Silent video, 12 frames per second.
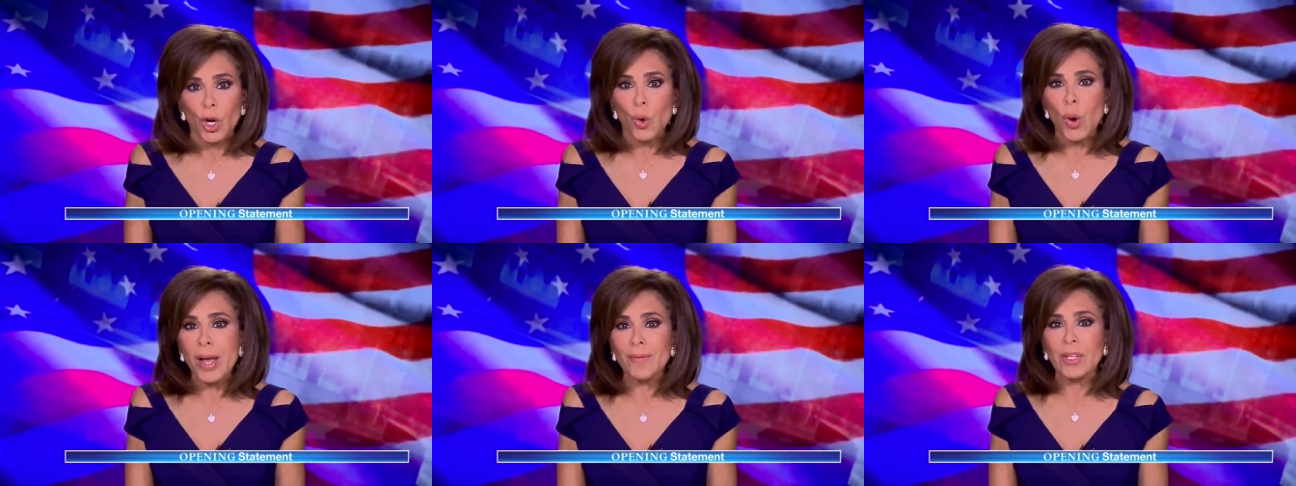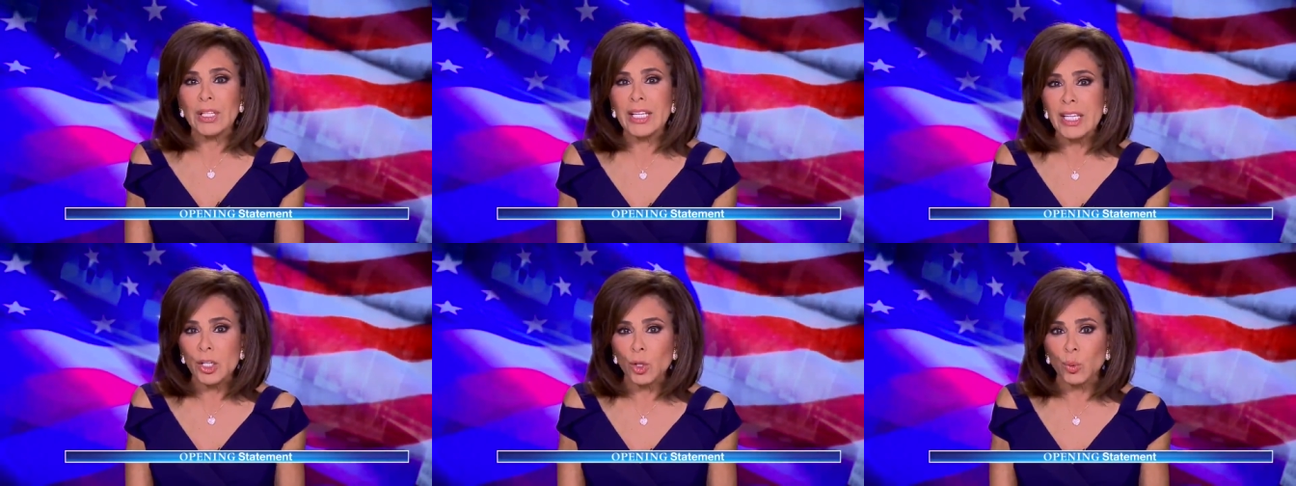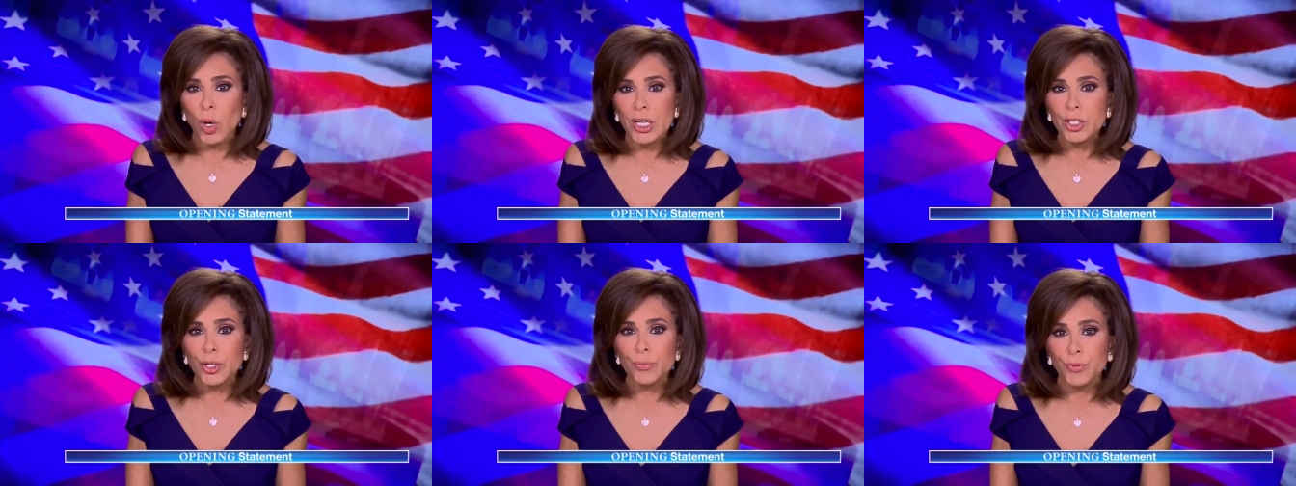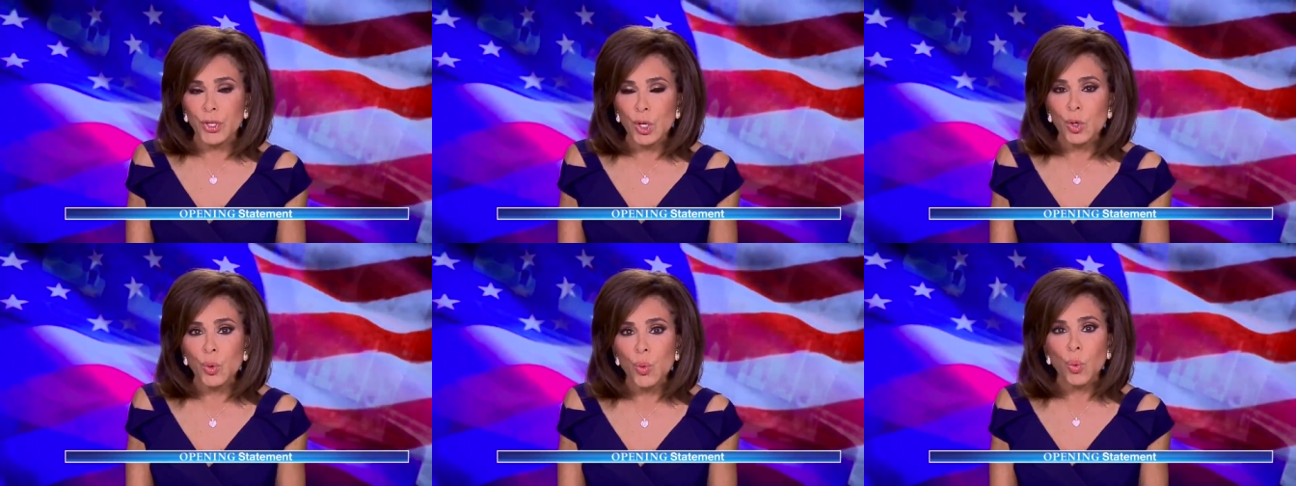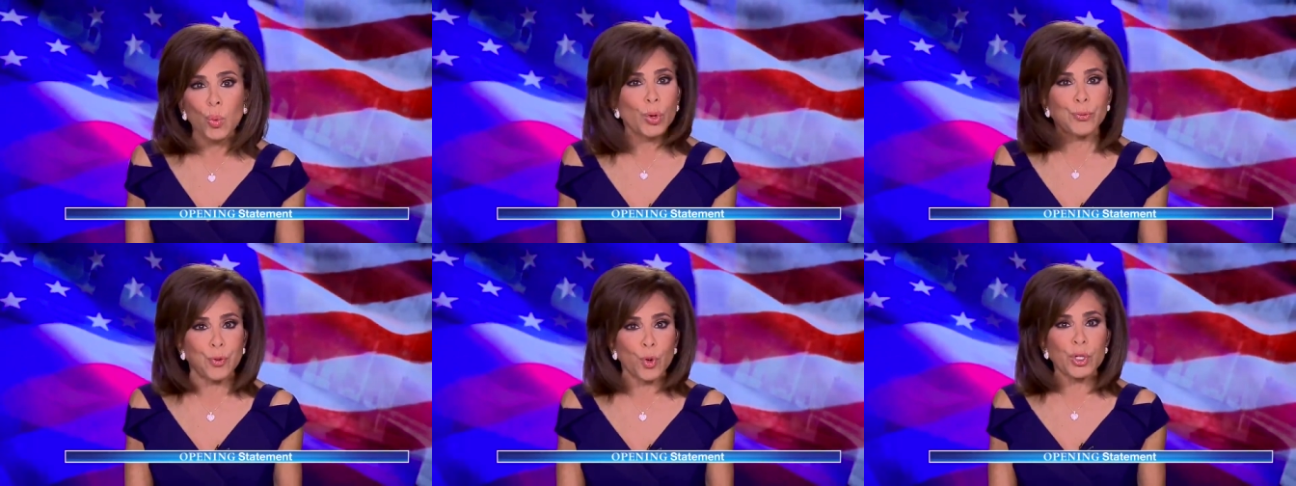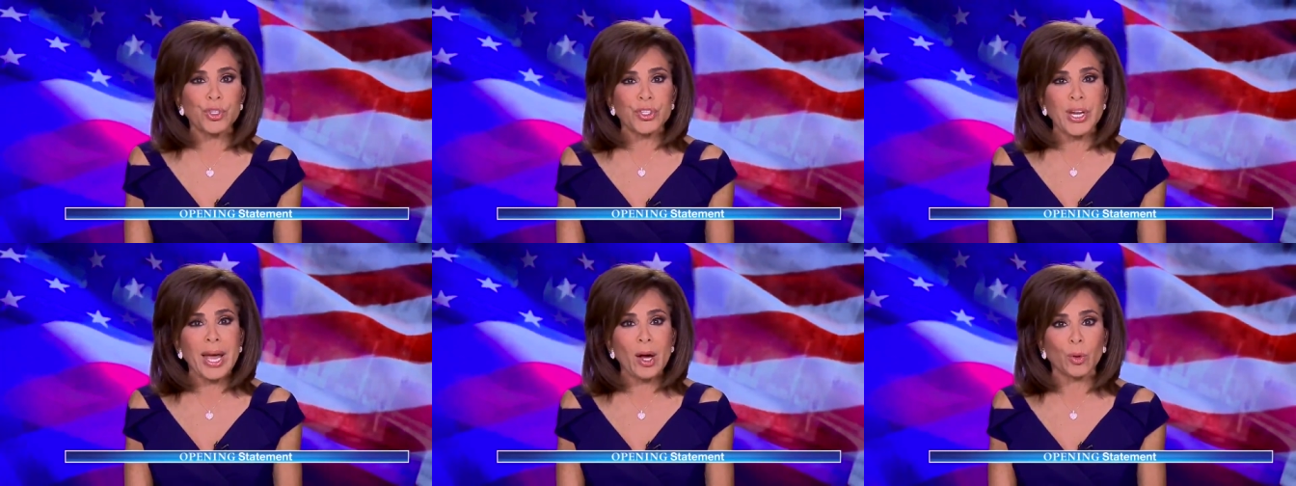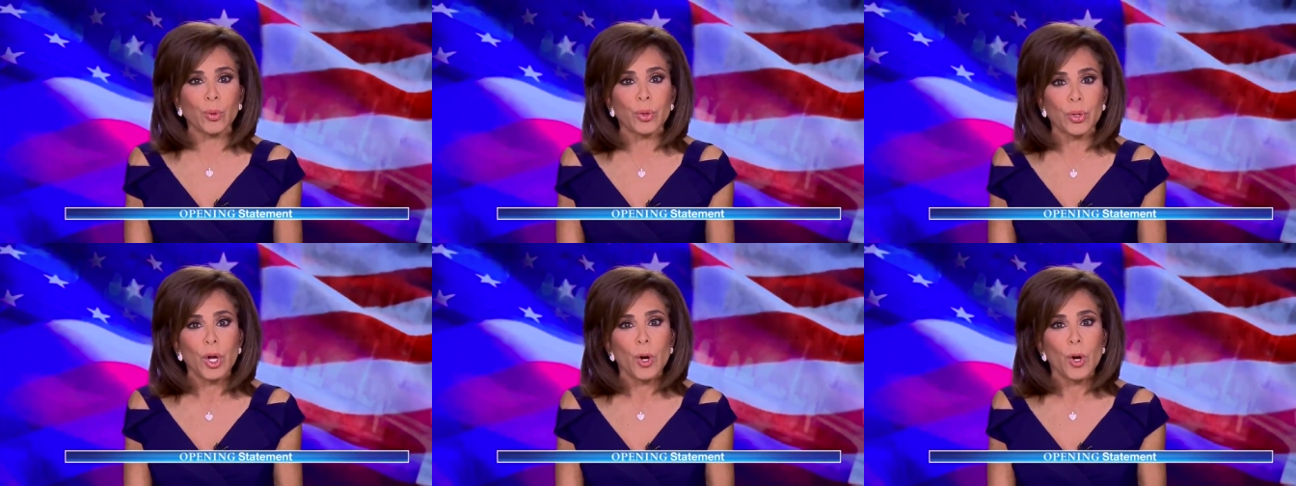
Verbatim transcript: who have a legal right to view were forced out,